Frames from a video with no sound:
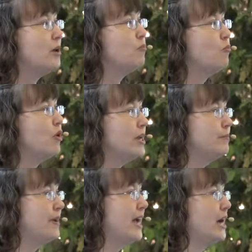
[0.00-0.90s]
and
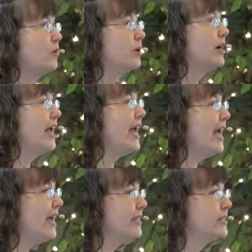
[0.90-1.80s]
one power
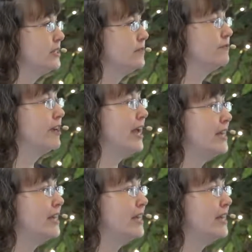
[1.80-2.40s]
active